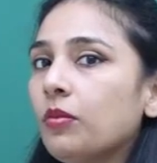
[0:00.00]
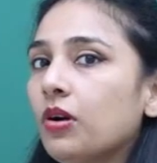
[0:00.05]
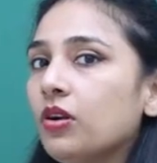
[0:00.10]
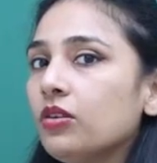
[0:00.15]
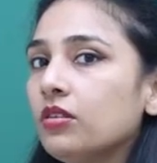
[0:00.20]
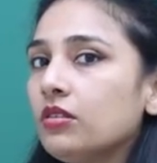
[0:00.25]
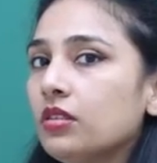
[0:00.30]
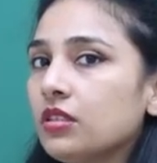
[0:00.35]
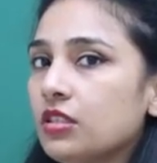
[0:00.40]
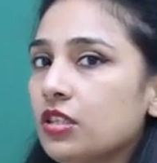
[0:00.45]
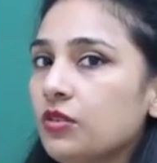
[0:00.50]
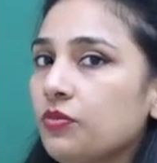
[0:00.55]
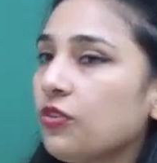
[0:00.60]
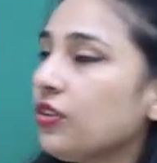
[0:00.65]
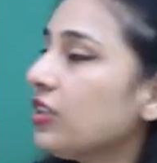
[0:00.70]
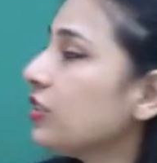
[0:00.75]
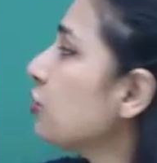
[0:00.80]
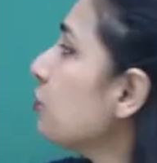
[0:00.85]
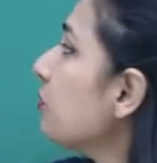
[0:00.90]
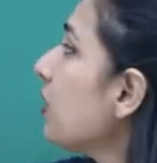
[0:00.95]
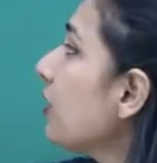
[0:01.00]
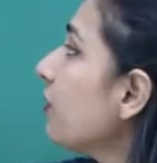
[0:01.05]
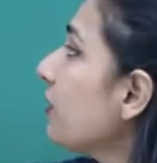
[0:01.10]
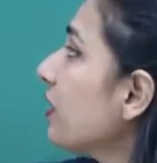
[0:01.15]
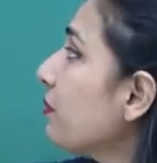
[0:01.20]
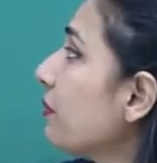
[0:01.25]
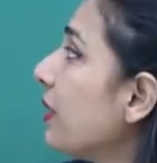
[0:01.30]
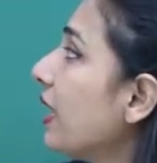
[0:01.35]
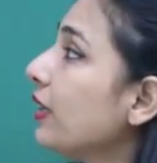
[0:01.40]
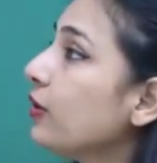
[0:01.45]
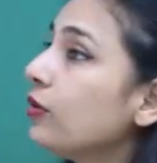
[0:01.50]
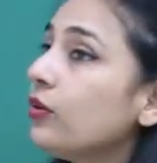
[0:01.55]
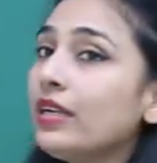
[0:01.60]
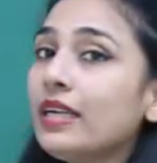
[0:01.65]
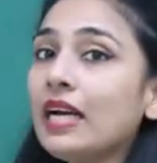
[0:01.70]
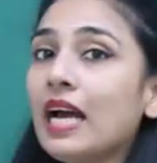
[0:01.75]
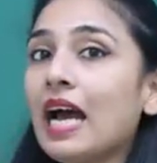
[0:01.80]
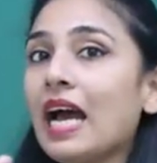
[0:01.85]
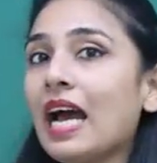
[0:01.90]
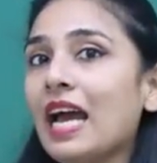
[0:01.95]
about the 64 raised to power 1 by 2, and
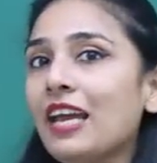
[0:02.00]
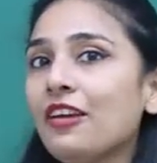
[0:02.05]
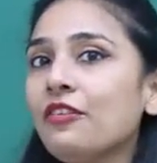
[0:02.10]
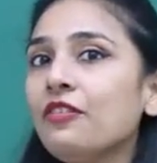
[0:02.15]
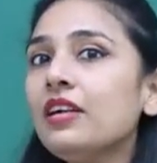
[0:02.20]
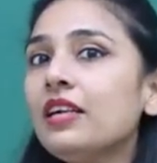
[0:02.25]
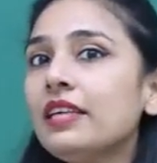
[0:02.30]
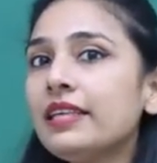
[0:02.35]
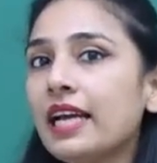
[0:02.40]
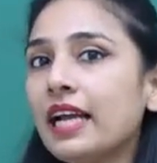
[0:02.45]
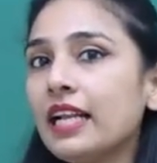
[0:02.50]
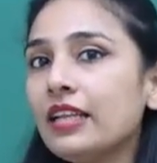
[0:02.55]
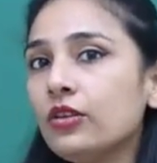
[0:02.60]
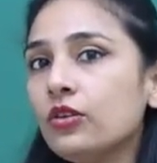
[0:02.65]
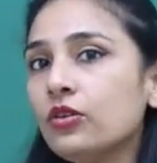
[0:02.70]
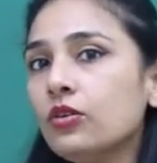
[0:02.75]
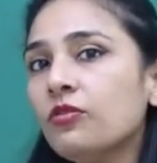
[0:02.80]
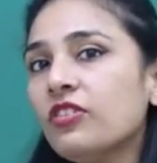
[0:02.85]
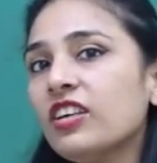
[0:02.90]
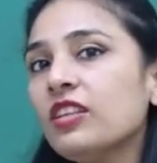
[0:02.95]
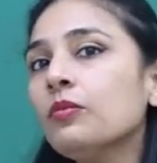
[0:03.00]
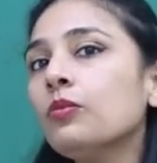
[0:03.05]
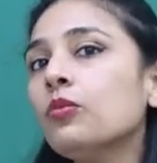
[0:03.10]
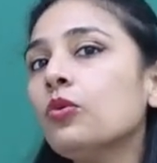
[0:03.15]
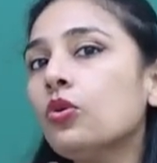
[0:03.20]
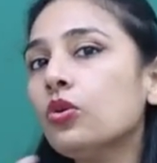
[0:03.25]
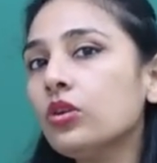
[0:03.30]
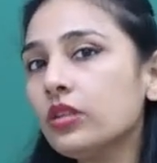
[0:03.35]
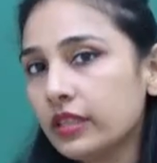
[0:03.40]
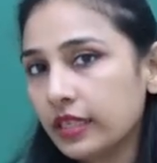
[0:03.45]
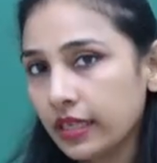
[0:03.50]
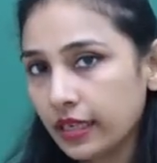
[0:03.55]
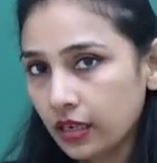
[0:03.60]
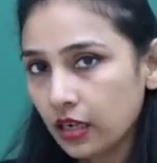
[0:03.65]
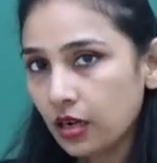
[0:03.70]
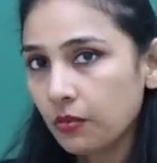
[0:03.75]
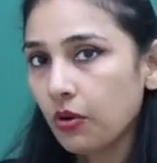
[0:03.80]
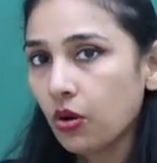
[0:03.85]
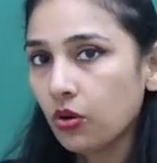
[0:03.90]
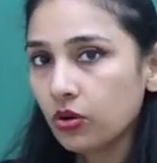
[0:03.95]
I will tell you one more thing
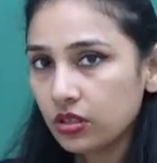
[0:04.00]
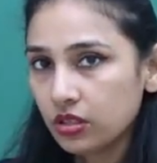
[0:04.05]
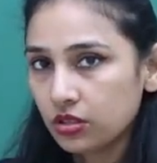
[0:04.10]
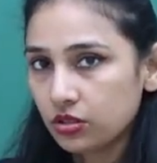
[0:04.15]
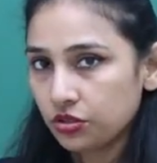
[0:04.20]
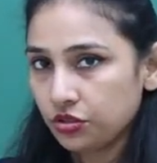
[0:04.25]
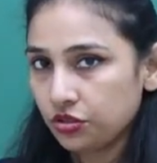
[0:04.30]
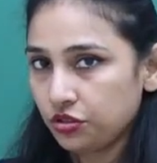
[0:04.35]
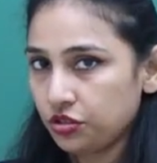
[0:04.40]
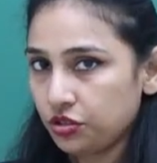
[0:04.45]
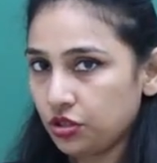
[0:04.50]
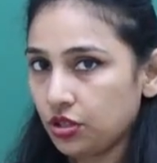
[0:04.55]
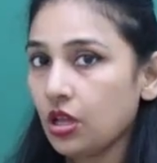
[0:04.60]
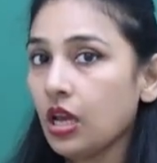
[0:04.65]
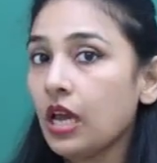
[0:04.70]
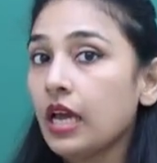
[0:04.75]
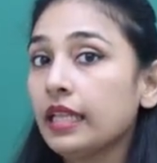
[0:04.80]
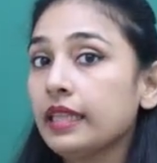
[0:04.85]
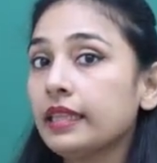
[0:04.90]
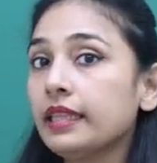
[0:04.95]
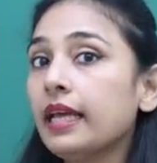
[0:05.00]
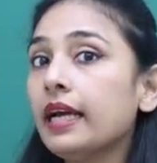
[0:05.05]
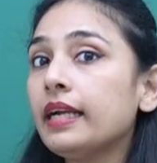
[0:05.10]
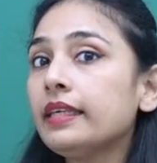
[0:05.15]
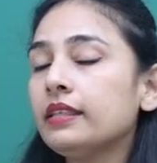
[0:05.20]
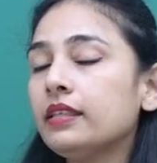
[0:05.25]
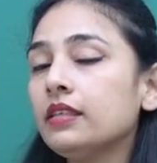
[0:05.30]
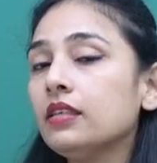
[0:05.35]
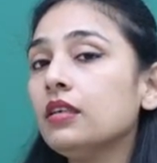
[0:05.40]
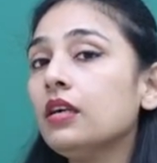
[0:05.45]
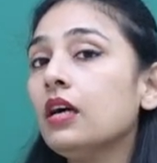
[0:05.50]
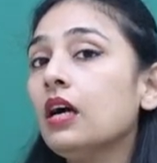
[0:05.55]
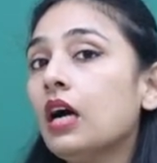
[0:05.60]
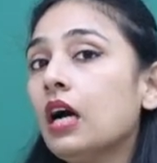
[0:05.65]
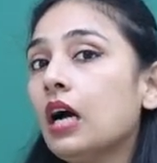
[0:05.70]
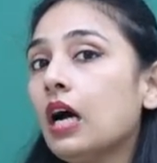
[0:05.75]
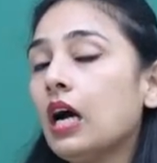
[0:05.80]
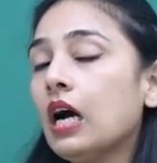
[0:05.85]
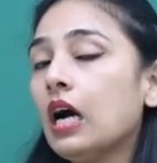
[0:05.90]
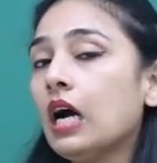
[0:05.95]
about this question, that
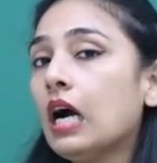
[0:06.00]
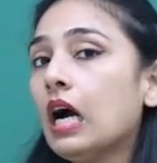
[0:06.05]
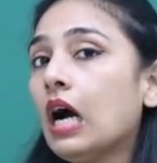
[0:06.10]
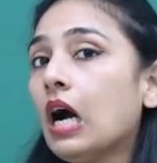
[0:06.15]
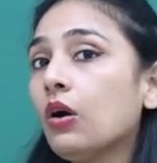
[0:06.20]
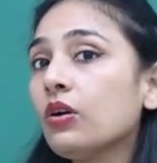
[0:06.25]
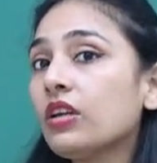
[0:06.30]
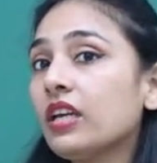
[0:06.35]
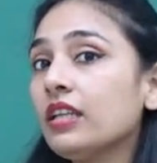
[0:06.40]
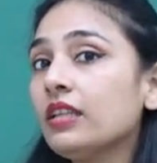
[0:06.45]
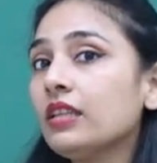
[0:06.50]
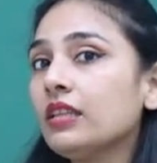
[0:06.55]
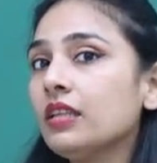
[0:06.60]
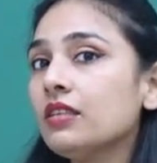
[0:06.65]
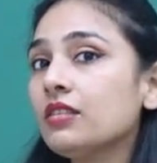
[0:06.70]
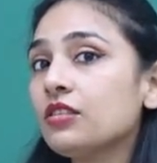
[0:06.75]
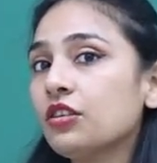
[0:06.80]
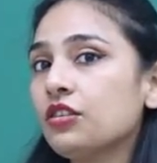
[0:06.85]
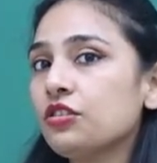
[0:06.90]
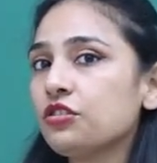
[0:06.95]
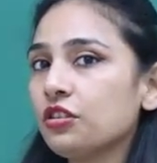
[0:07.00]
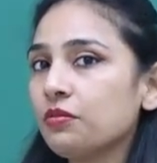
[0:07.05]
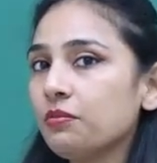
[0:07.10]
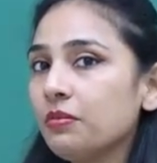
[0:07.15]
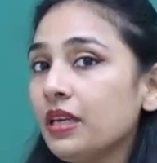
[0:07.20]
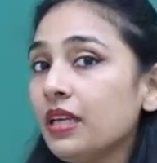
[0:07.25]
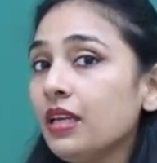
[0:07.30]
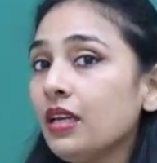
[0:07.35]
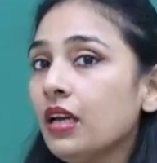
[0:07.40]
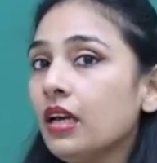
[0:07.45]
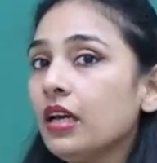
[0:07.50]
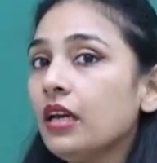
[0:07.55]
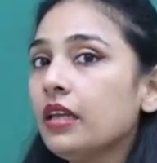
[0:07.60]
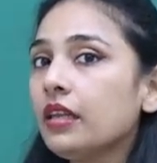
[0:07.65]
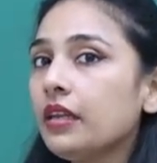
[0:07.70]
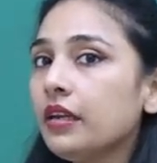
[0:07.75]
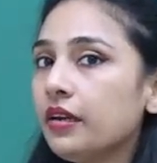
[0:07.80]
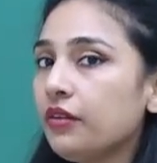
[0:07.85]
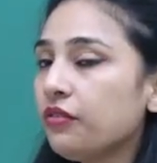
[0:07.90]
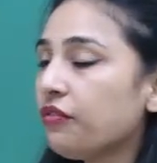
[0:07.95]
how can this question be
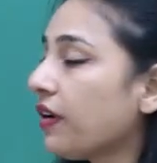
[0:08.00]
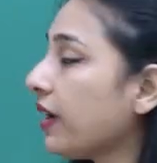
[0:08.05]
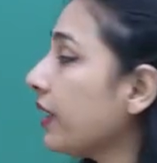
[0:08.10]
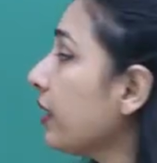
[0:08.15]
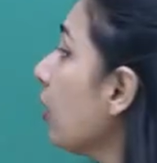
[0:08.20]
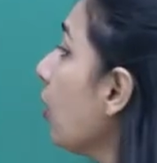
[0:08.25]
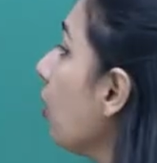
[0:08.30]
redefined.